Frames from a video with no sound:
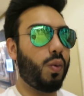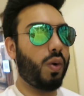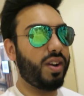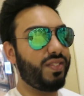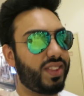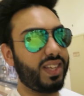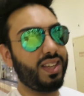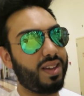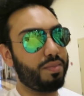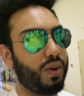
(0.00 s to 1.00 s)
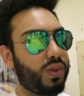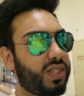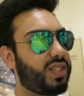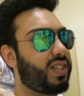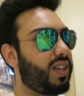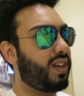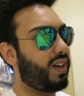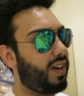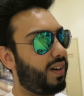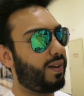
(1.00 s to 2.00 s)
one of the most
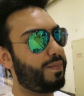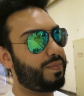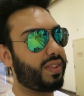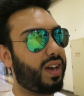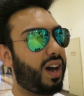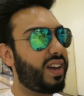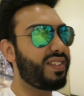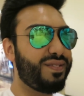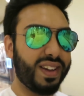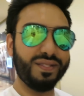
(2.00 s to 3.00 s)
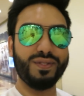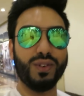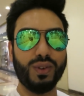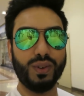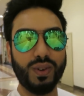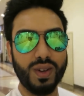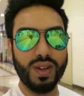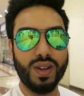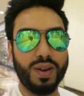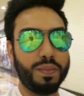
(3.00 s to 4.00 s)
um, uneventful
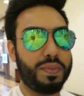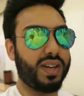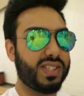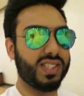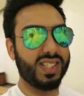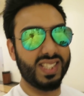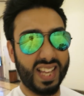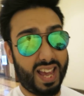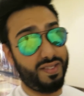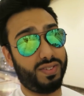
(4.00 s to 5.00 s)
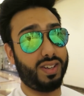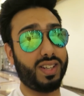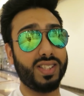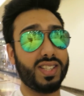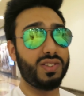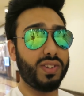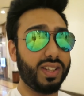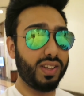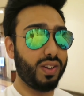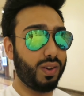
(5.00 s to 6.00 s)
purchases ever.
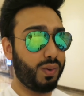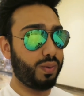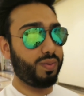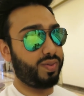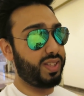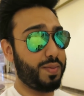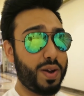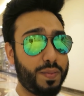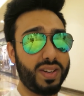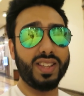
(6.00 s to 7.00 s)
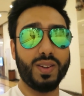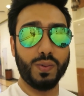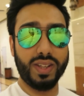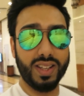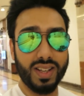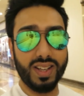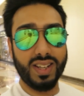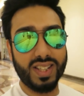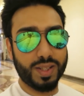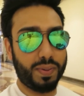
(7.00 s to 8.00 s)
Considering, you know, the amount of money that we
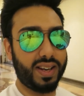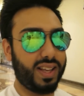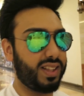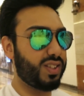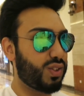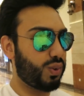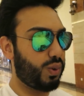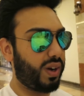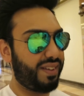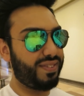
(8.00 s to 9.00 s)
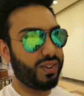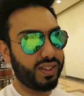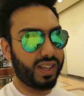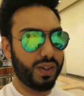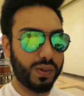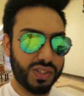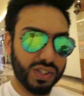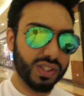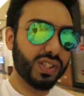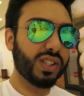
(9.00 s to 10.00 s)
spent in the store, I felt that it was
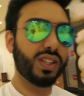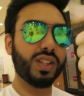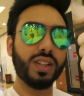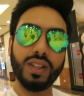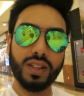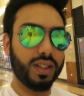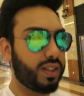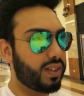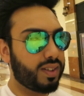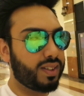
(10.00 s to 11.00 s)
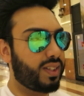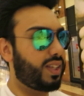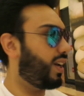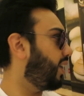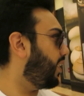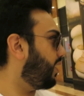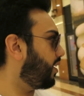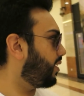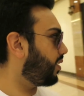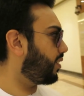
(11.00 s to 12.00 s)
just, yeah.
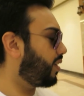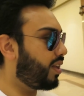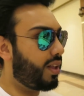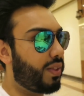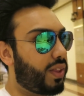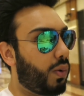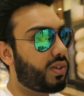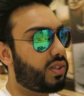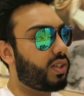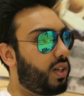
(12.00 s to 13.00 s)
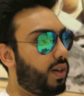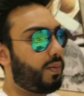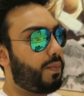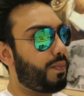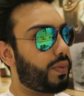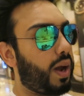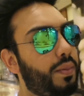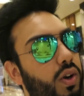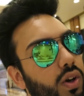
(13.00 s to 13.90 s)
There was, um, I,